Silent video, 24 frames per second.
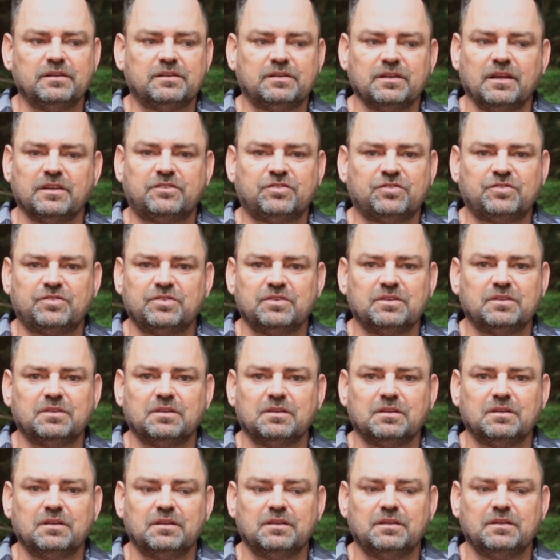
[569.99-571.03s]
It's
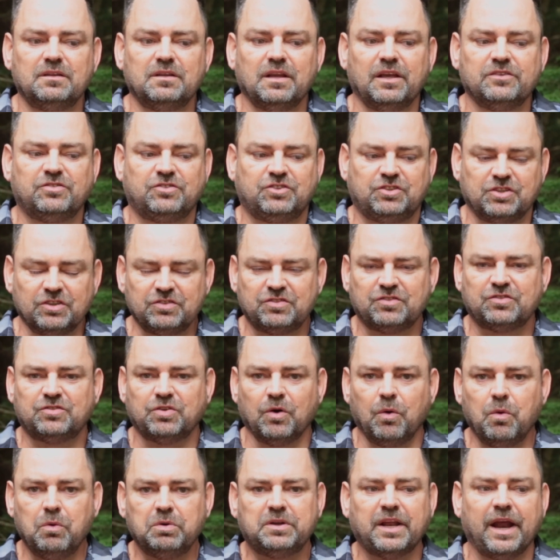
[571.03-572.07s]
just
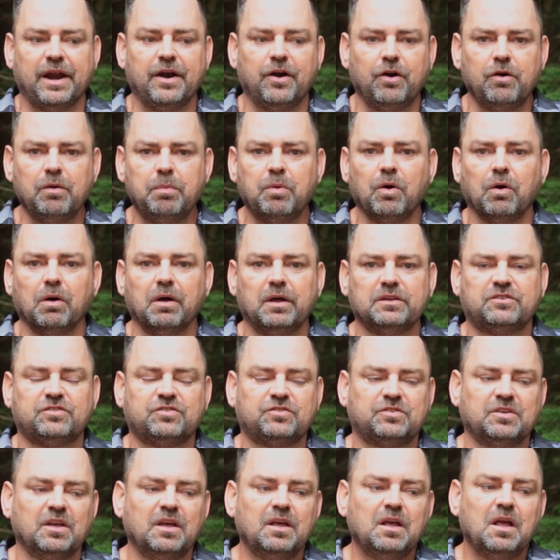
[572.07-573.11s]
so terrible.
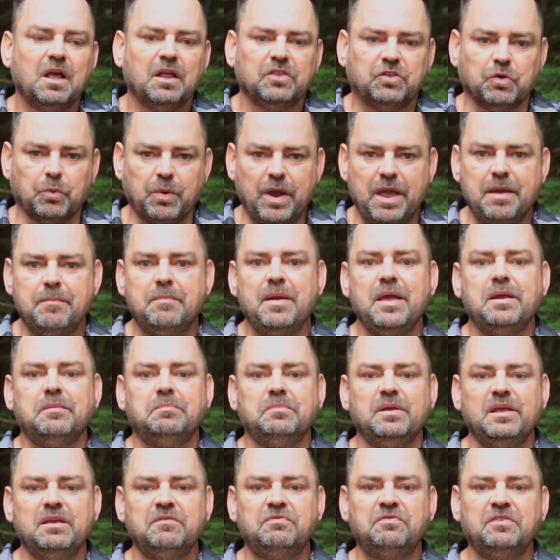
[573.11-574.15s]
It's the way it made
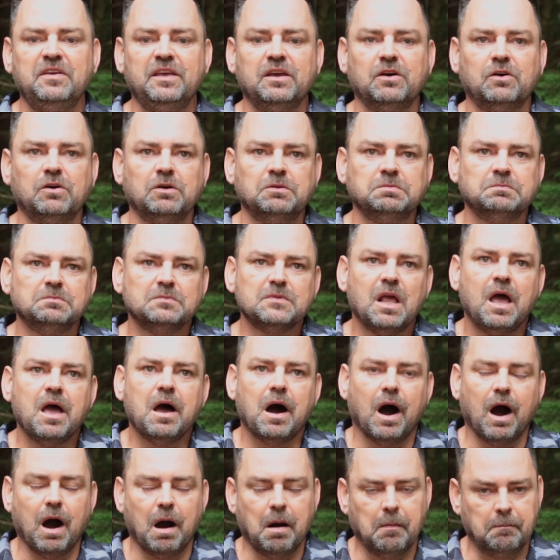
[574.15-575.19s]
me feel,
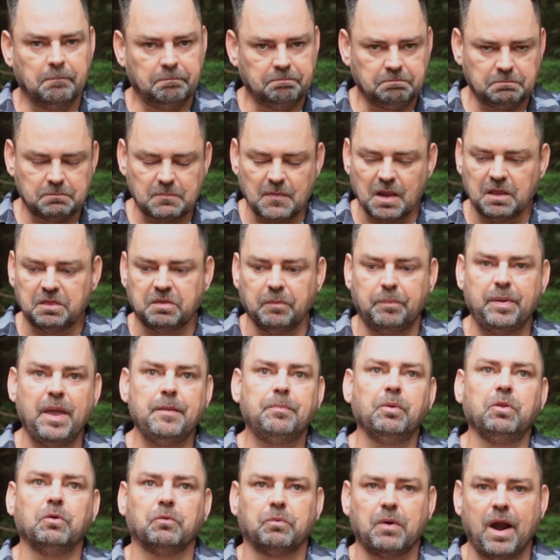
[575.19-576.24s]
the
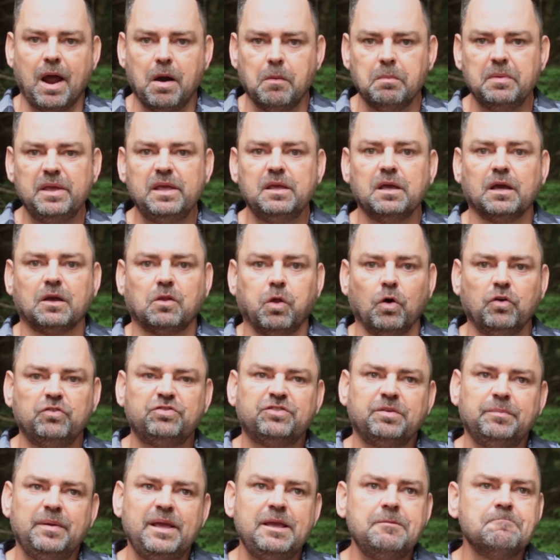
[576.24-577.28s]
people around me and close
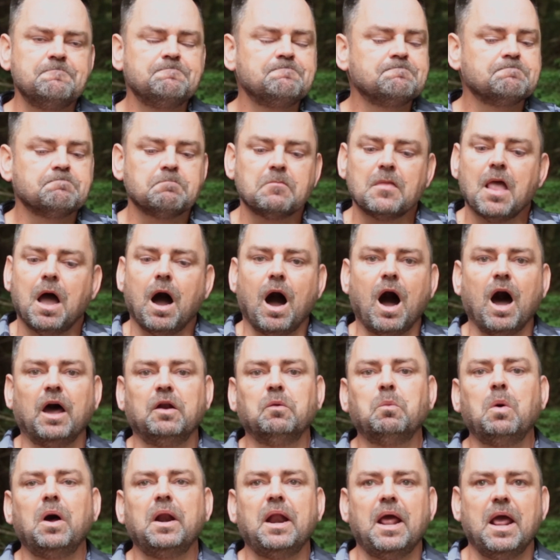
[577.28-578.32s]
to me. I
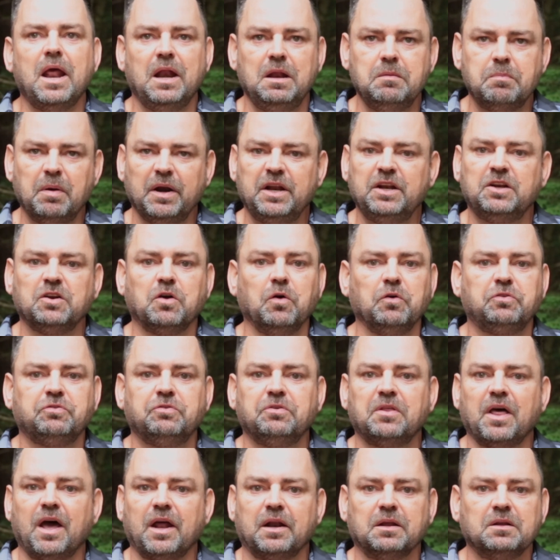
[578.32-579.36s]
don't want anybody to go
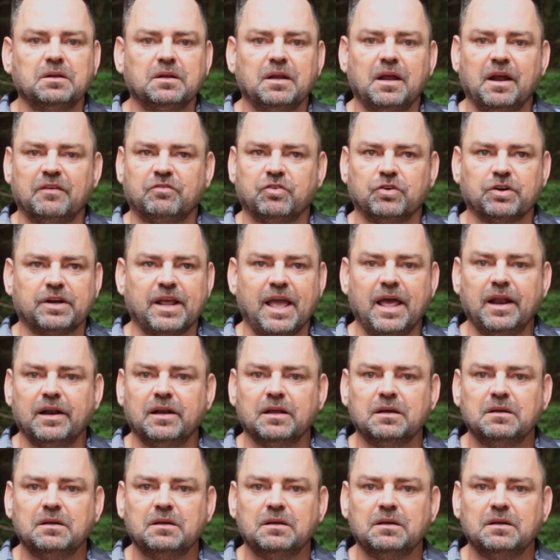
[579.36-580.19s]
through that ever again.